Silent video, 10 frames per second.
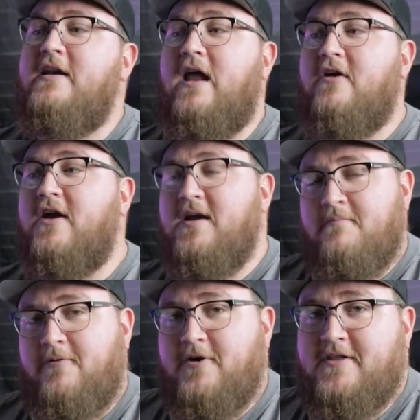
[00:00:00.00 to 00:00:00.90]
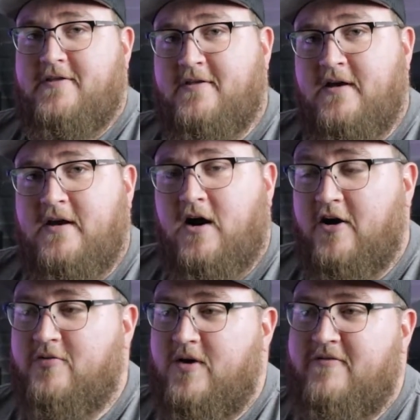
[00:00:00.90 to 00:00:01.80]
Now, your inputs
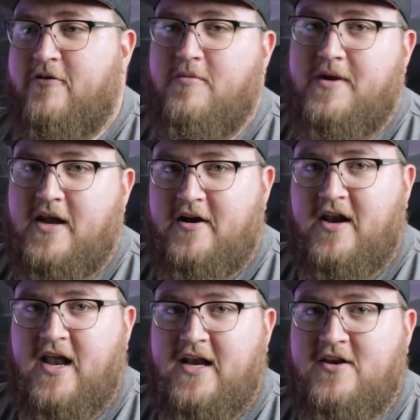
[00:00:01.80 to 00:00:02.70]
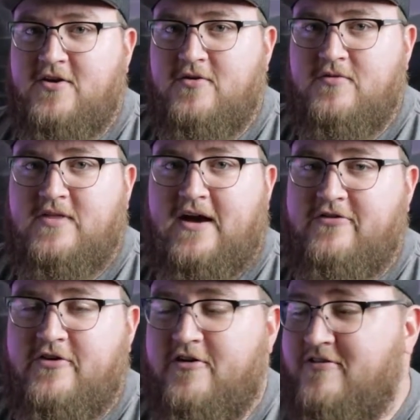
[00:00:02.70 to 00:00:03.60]
are 24-bit,
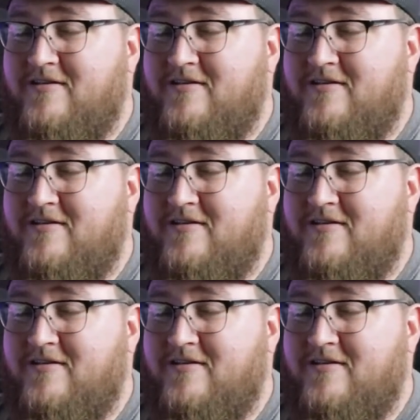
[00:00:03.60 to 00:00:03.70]
192,000 hertz.